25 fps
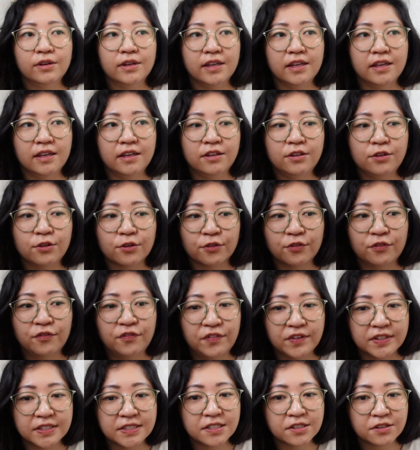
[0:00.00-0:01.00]
in your
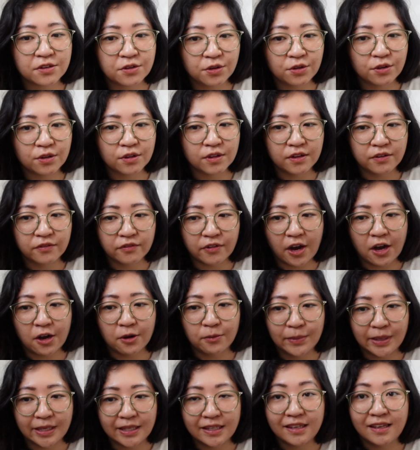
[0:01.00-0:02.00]
physical
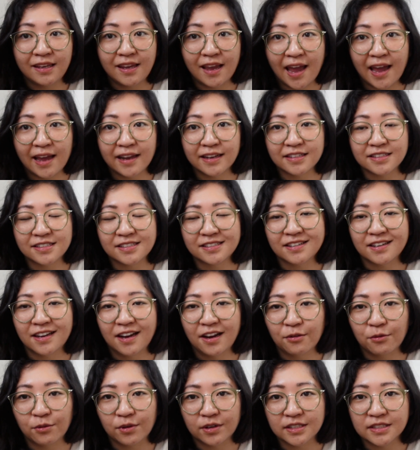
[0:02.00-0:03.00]
environment yet,
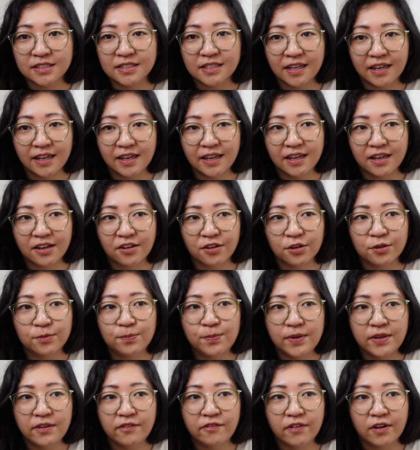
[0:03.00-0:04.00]
I want to say. It
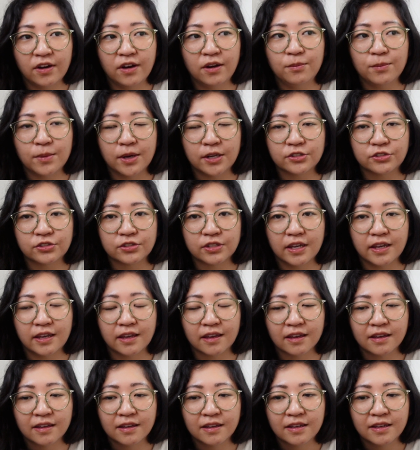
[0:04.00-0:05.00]
could be very much
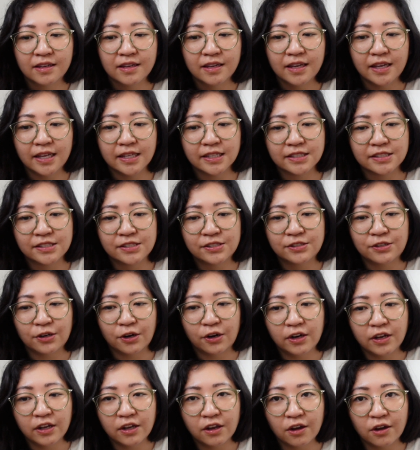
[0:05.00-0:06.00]
like it's
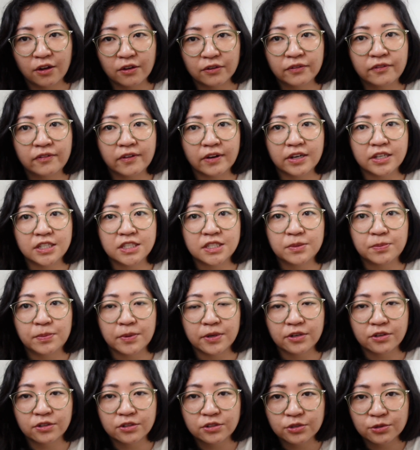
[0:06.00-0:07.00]
starting off very
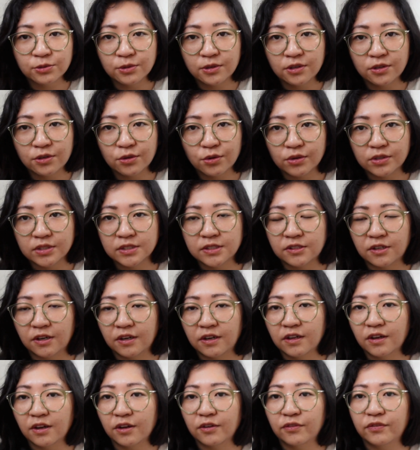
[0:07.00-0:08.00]
spiritual, or
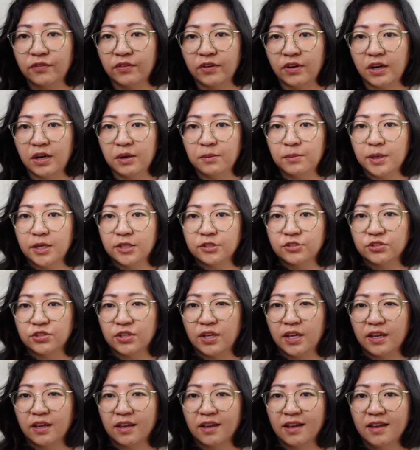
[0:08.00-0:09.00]
starting off very much
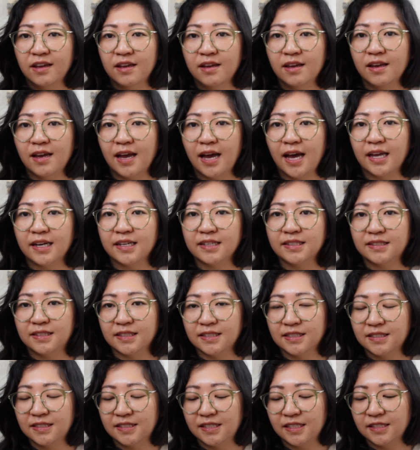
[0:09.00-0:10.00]
like at a
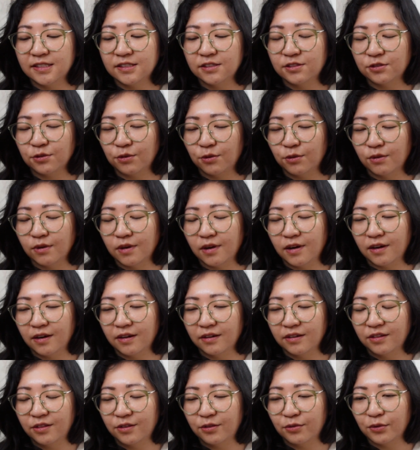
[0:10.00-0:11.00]
distance
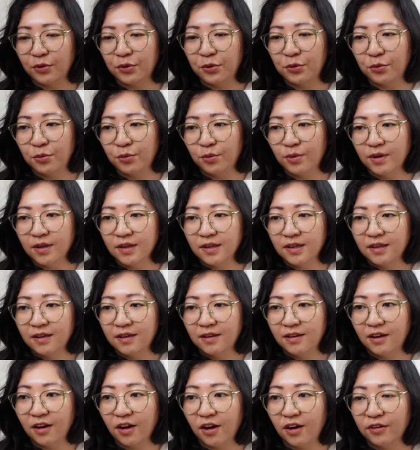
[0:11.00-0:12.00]
or through
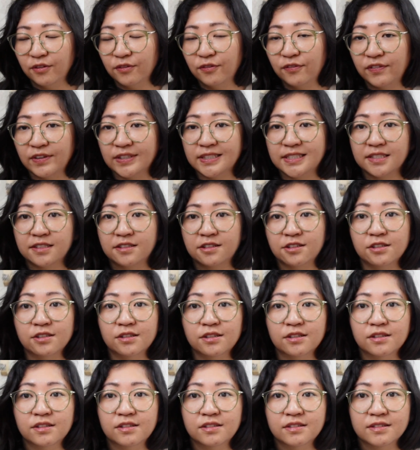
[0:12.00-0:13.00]

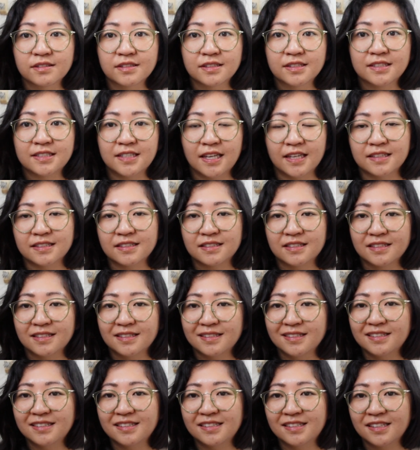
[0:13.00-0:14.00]
non-physical
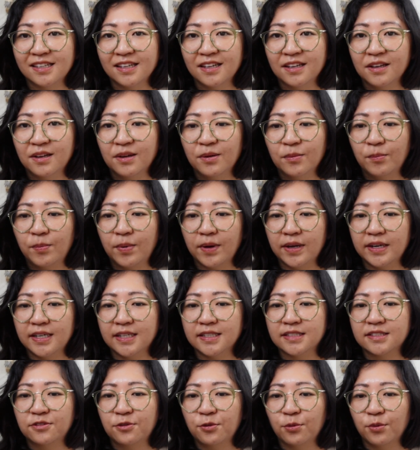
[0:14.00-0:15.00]
senses, but
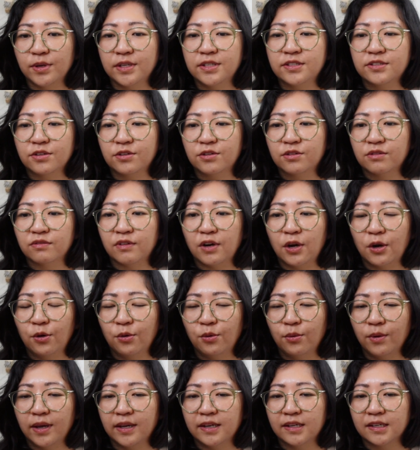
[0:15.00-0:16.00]
it's going to
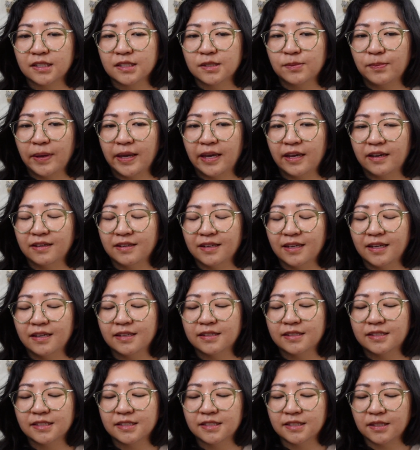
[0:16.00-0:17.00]
grow and expand
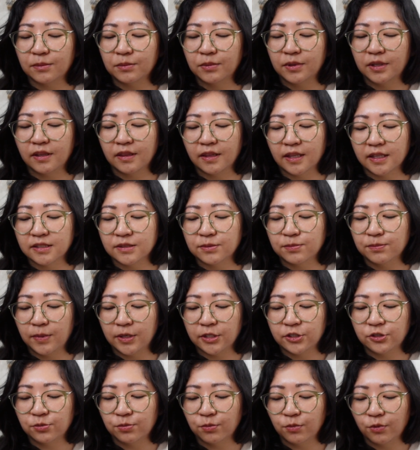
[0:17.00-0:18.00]
into something that's
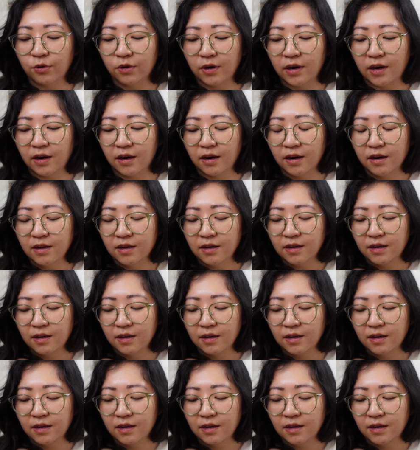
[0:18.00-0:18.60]
much more